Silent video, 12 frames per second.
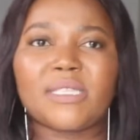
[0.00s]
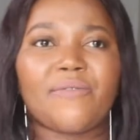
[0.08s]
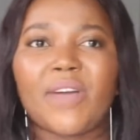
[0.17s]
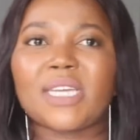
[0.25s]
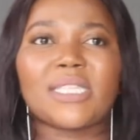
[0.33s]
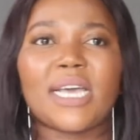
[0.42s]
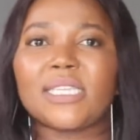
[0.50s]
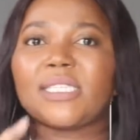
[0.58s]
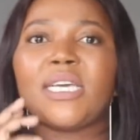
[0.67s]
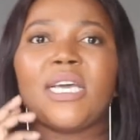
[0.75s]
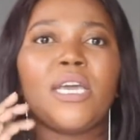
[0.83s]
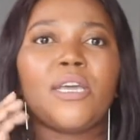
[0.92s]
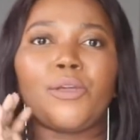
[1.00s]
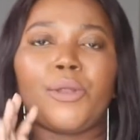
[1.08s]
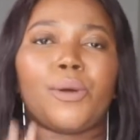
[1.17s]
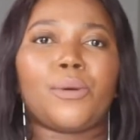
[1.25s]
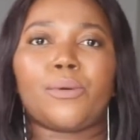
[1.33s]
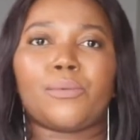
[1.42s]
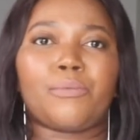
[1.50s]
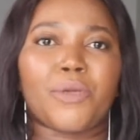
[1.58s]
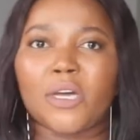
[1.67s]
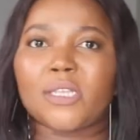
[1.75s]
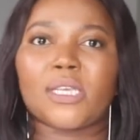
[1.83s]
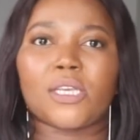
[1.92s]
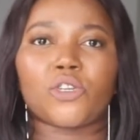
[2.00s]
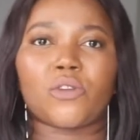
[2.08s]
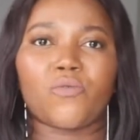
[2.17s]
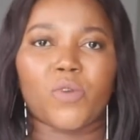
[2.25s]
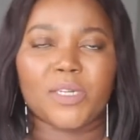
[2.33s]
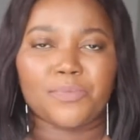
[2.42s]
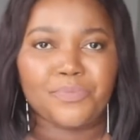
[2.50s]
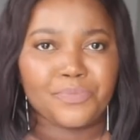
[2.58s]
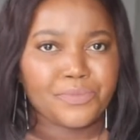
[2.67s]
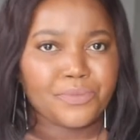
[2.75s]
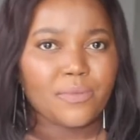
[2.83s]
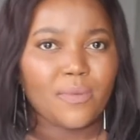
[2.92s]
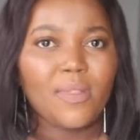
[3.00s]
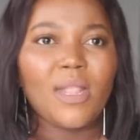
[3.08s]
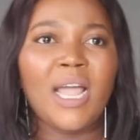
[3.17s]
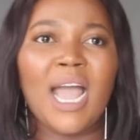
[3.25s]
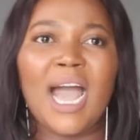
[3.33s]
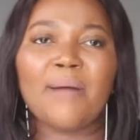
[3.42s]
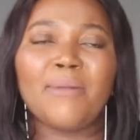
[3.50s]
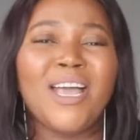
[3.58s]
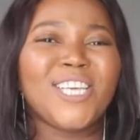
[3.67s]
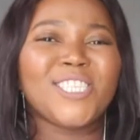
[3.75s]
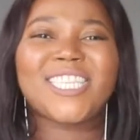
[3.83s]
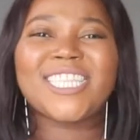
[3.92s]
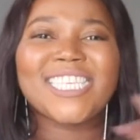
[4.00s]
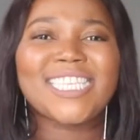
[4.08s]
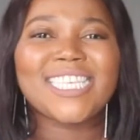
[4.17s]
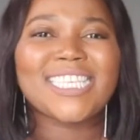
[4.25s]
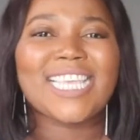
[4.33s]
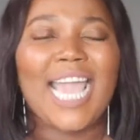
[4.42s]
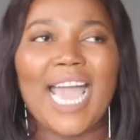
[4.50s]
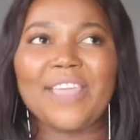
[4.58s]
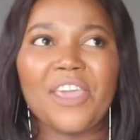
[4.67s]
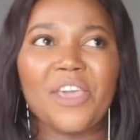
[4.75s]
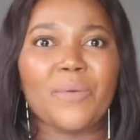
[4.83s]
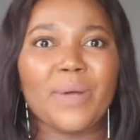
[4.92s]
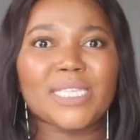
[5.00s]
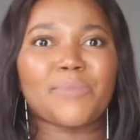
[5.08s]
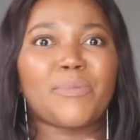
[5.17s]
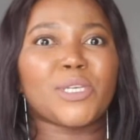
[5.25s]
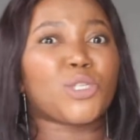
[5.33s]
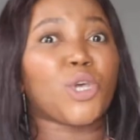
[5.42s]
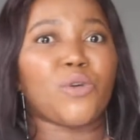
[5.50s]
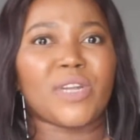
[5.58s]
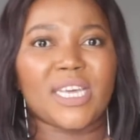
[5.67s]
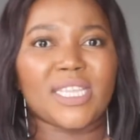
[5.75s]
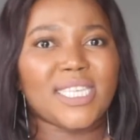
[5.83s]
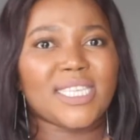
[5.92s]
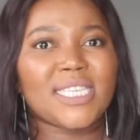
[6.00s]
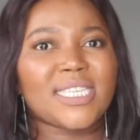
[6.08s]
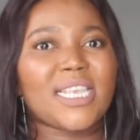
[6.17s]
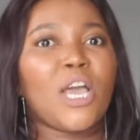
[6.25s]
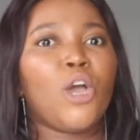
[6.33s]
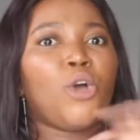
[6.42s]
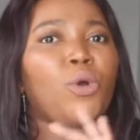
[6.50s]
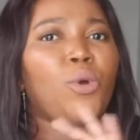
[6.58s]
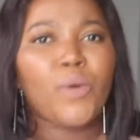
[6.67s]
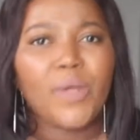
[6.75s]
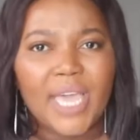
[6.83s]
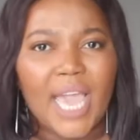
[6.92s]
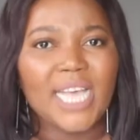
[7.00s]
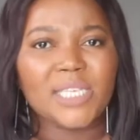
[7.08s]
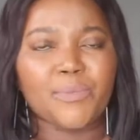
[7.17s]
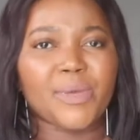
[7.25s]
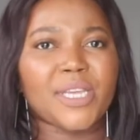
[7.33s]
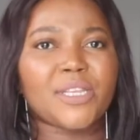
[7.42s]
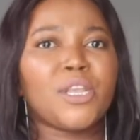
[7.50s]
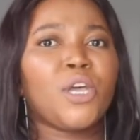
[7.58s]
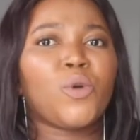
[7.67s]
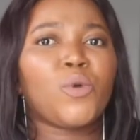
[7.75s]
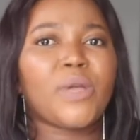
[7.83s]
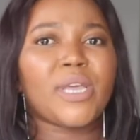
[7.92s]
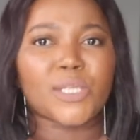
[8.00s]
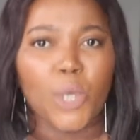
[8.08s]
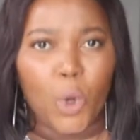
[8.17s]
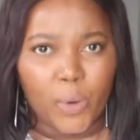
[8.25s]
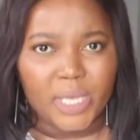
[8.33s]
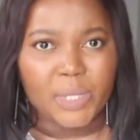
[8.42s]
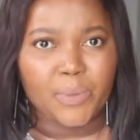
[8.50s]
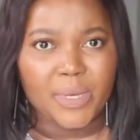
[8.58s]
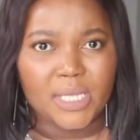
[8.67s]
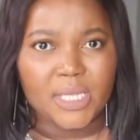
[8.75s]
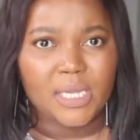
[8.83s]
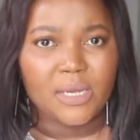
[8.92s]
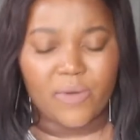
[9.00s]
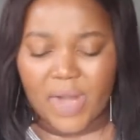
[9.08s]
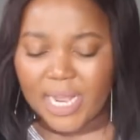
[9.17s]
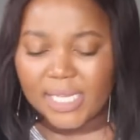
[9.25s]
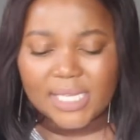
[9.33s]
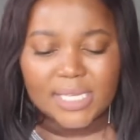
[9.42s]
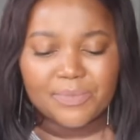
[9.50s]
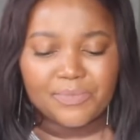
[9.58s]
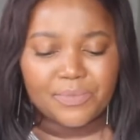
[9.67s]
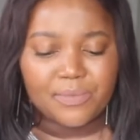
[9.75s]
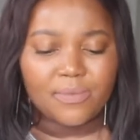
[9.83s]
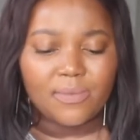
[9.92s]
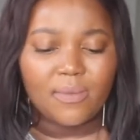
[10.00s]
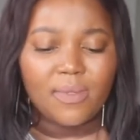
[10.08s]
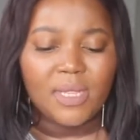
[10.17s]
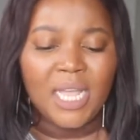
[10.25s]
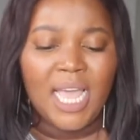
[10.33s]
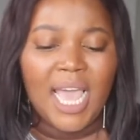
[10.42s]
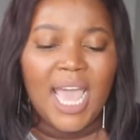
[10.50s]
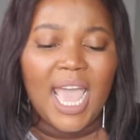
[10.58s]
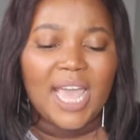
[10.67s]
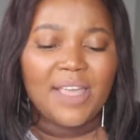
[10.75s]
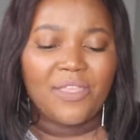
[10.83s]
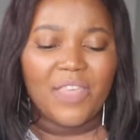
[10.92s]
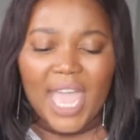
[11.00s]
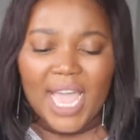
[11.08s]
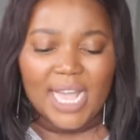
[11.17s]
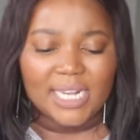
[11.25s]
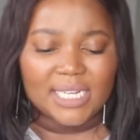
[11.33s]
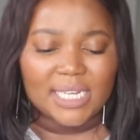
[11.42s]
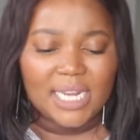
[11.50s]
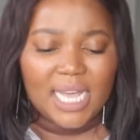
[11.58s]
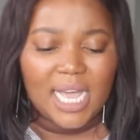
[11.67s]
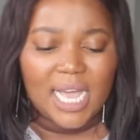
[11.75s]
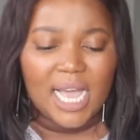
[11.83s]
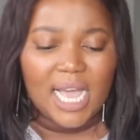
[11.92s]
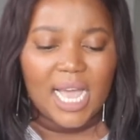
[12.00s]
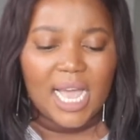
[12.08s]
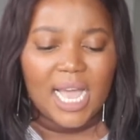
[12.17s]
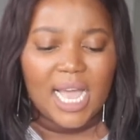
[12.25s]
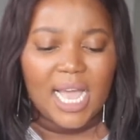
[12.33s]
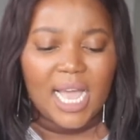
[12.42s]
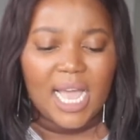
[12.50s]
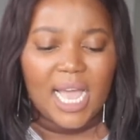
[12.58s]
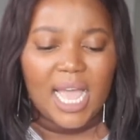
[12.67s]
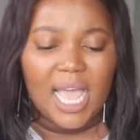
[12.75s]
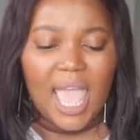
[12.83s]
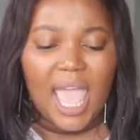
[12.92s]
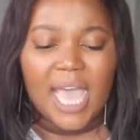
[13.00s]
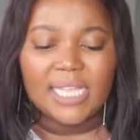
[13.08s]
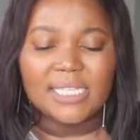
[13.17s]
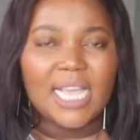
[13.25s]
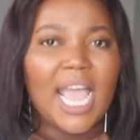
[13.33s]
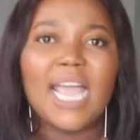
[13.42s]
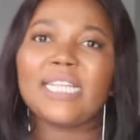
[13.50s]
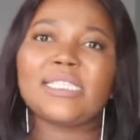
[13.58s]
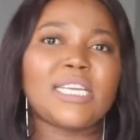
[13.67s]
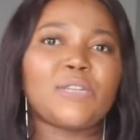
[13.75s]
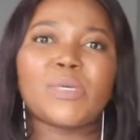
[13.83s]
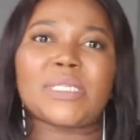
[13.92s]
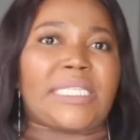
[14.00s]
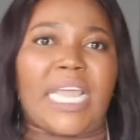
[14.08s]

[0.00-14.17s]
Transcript: the fact that, Beyonce should have won. So this is Kanye West's persona. This is who he has been, who he has always been, right? Then and it was